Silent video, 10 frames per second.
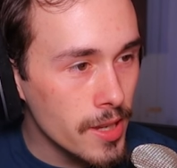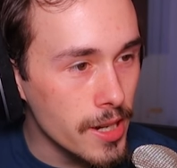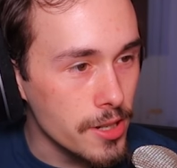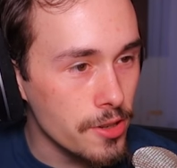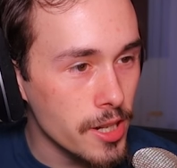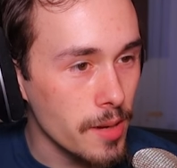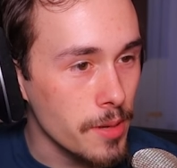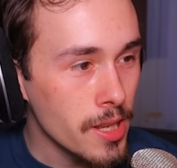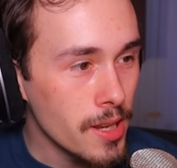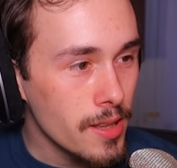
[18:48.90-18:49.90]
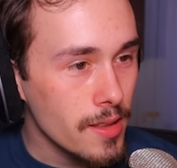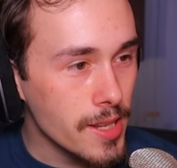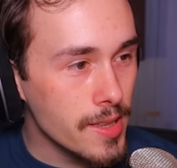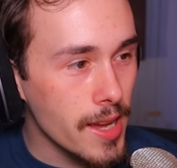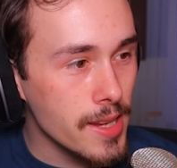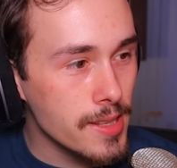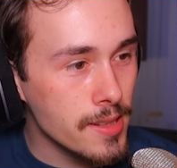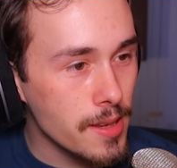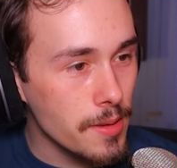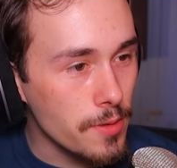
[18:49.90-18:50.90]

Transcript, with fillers: Here, drink up. Let the essence of the